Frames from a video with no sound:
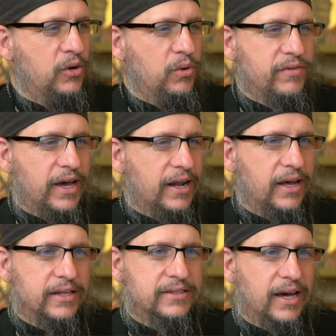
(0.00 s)
We've got
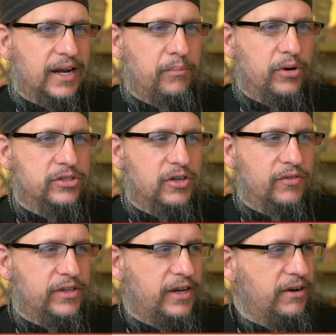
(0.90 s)
a ton of books over
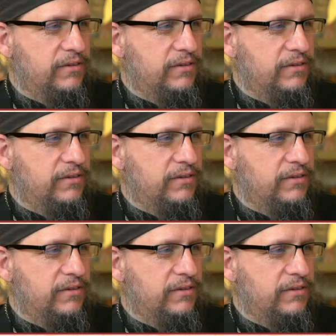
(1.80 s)
there.